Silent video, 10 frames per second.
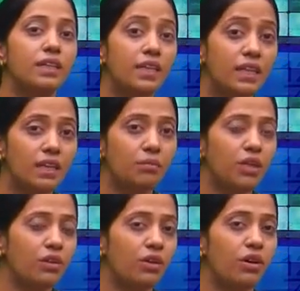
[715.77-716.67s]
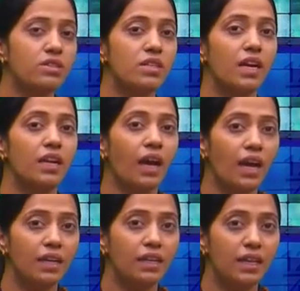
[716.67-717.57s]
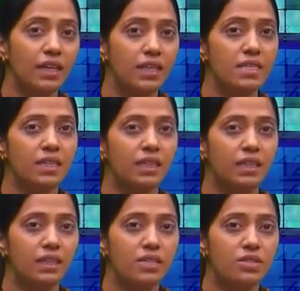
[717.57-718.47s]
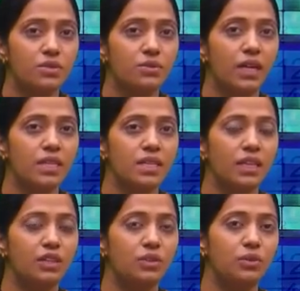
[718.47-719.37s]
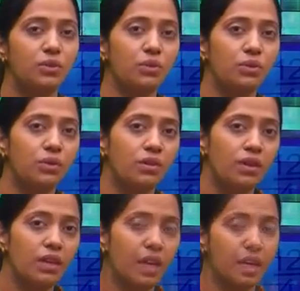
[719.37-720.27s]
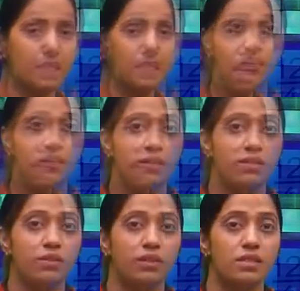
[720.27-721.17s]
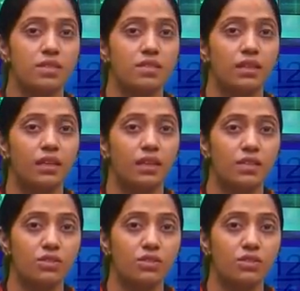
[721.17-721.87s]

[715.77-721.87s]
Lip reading: t because here angle is e raised to x into x. So this is e raised